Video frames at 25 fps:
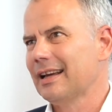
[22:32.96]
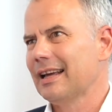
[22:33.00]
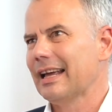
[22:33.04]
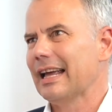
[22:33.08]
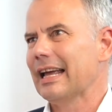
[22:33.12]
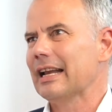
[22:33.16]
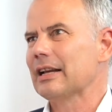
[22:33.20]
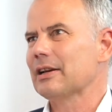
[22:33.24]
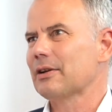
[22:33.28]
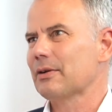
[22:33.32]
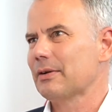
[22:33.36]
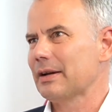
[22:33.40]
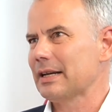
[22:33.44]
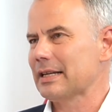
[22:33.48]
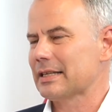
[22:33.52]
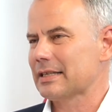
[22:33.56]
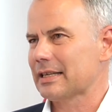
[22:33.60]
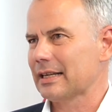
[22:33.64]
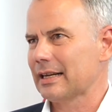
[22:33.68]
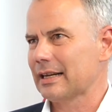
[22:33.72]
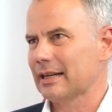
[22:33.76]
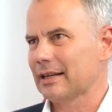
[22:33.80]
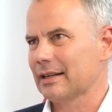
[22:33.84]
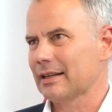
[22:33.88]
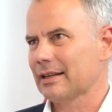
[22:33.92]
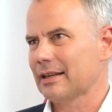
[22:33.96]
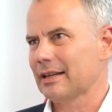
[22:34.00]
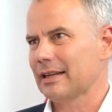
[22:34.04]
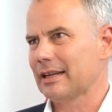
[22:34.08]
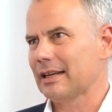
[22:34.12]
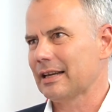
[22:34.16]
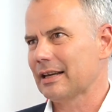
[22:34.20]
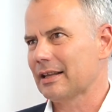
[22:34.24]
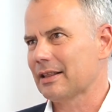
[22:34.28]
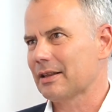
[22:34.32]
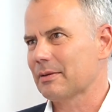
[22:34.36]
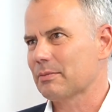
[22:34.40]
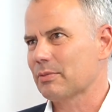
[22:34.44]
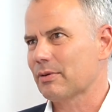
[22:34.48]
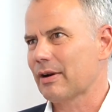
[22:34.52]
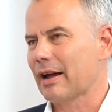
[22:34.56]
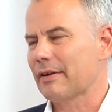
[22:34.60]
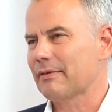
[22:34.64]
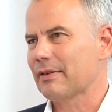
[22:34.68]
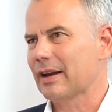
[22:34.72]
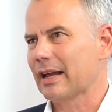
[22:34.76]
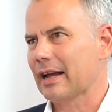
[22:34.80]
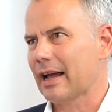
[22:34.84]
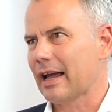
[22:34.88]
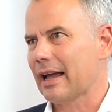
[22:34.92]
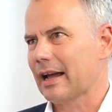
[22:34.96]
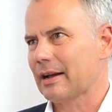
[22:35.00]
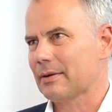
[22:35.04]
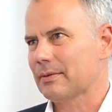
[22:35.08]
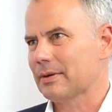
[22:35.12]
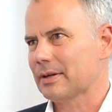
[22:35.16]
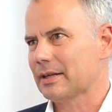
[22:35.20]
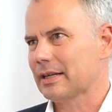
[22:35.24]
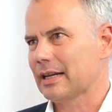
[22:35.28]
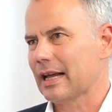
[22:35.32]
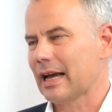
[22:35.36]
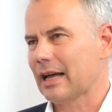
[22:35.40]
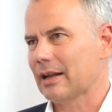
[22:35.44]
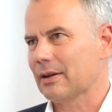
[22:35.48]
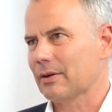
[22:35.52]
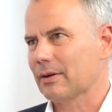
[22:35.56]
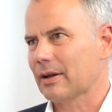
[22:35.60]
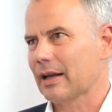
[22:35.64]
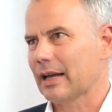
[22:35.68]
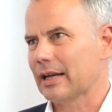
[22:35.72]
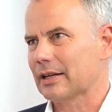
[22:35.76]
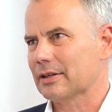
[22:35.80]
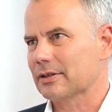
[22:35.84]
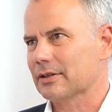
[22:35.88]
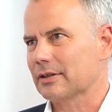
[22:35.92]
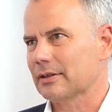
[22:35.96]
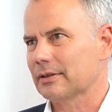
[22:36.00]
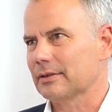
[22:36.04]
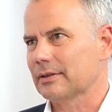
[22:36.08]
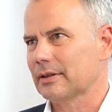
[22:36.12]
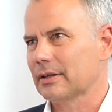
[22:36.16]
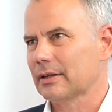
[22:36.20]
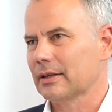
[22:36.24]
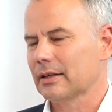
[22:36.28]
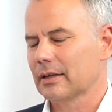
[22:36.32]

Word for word: increasing the, uh, the private equity allocation.